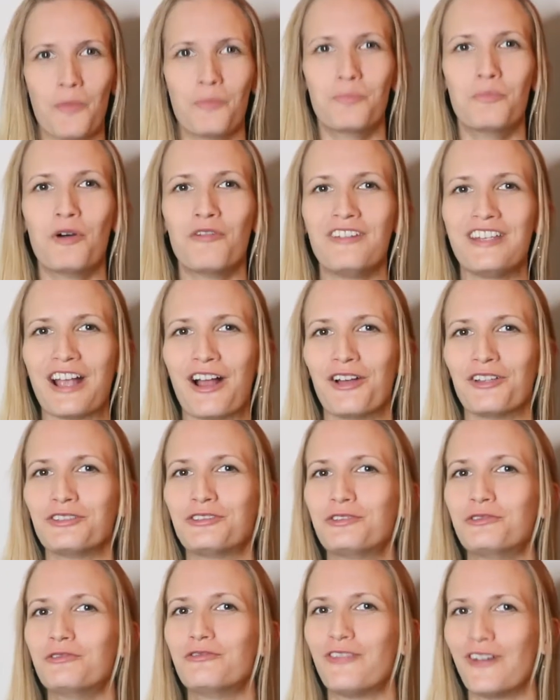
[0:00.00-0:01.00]
Moving on
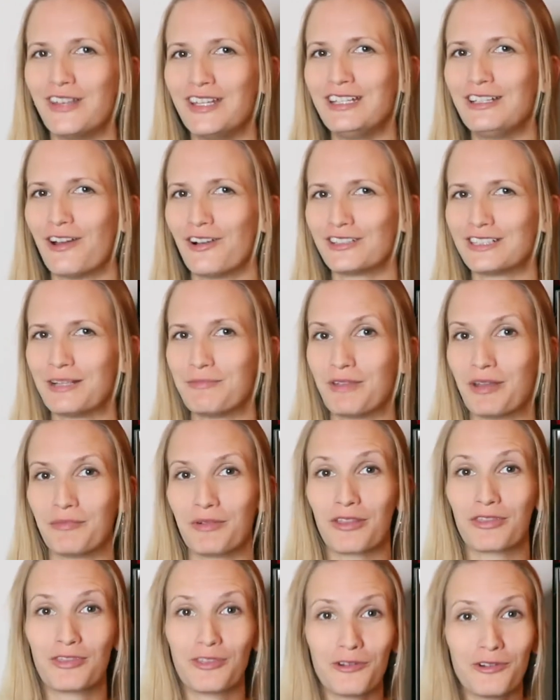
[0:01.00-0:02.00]
to funny dog name
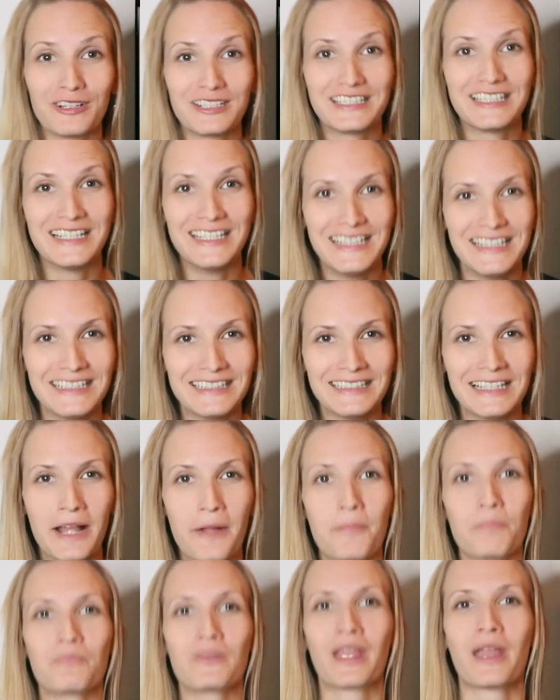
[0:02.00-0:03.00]
number 13,
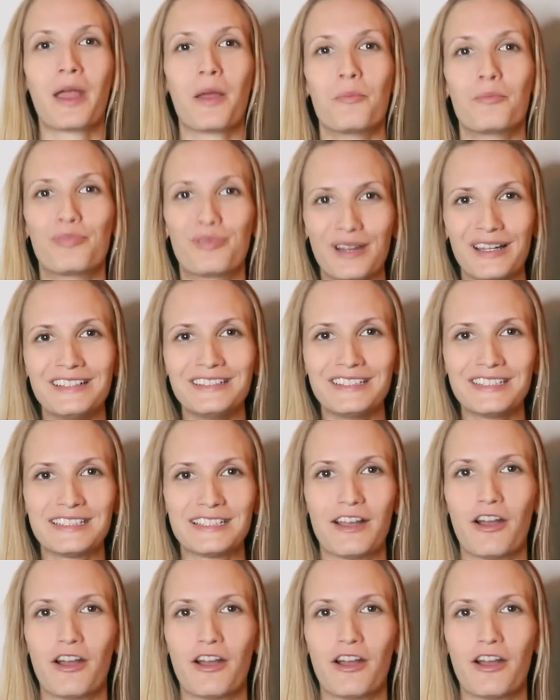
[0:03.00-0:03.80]
Prince